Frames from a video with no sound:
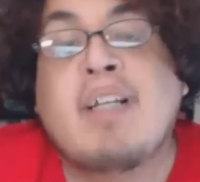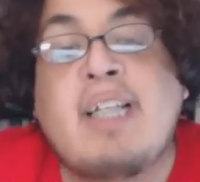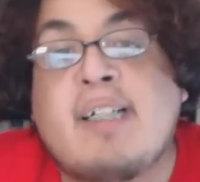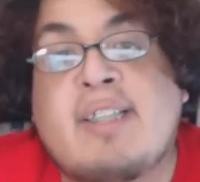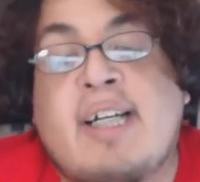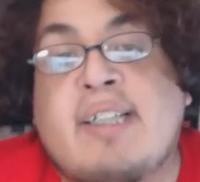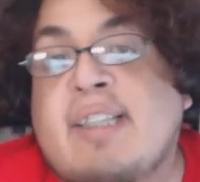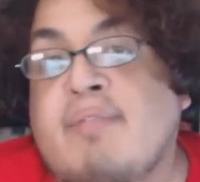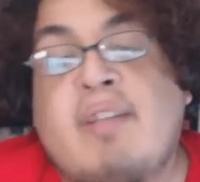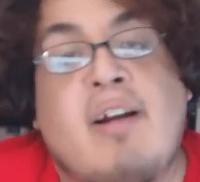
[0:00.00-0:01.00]
really exciting
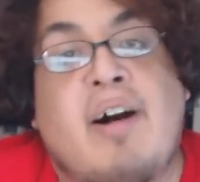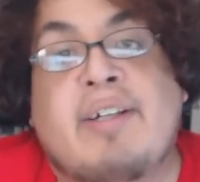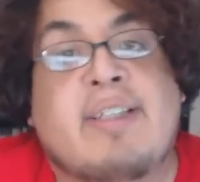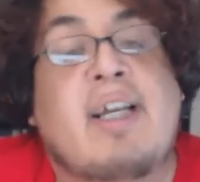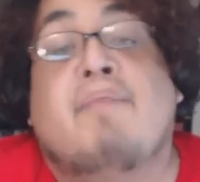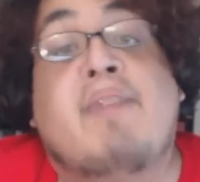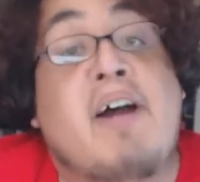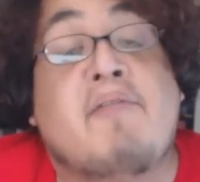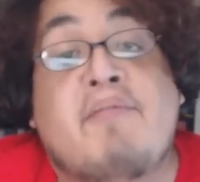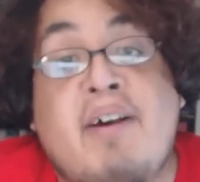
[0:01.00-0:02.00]
stuff there. Honestly, I'm
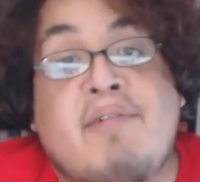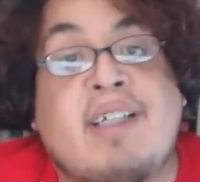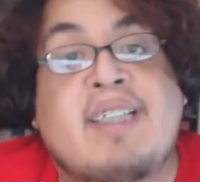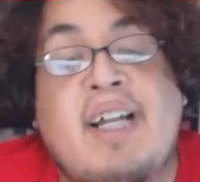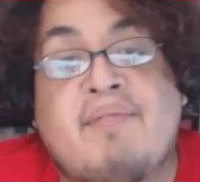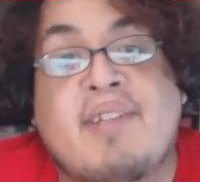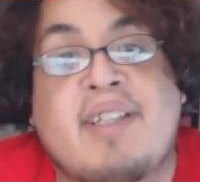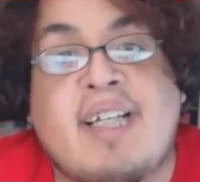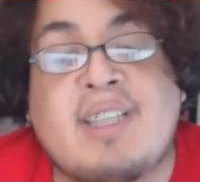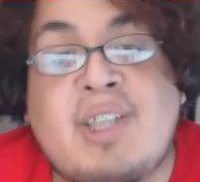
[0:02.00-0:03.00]
very, very excited for the
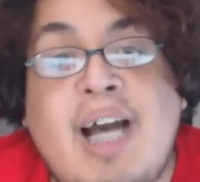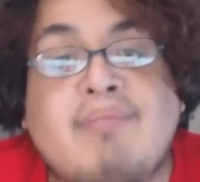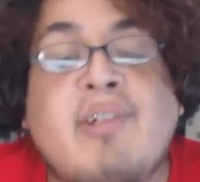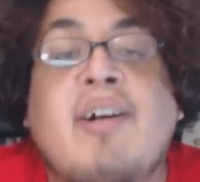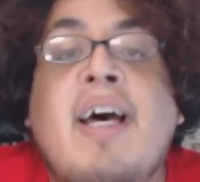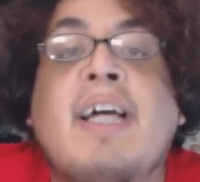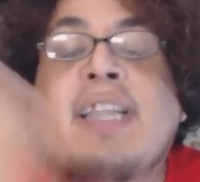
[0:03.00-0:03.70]
next chapter.